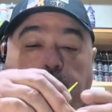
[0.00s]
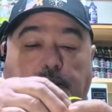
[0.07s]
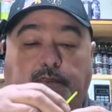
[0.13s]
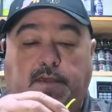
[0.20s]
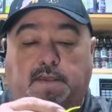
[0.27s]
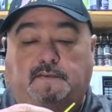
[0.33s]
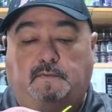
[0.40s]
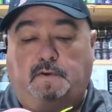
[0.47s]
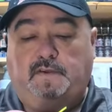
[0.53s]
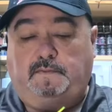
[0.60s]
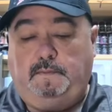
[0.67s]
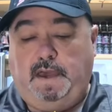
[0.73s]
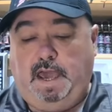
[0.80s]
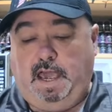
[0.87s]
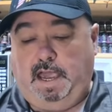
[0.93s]
This was
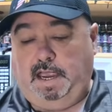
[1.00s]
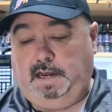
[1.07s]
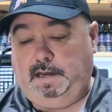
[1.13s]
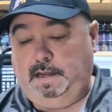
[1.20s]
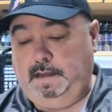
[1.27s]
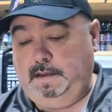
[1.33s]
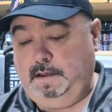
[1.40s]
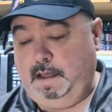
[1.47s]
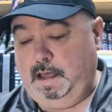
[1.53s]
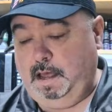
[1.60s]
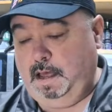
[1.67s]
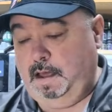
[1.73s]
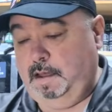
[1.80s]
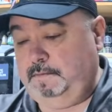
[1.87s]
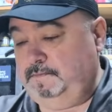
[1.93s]
made
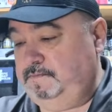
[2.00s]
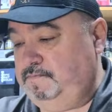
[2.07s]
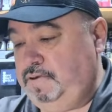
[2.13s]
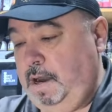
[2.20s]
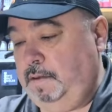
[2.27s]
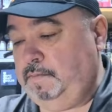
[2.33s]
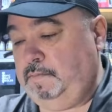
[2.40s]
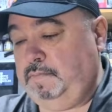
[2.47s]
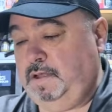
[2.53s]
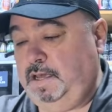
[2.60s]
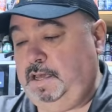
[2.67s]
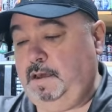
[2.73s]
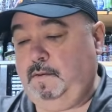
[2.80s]
probably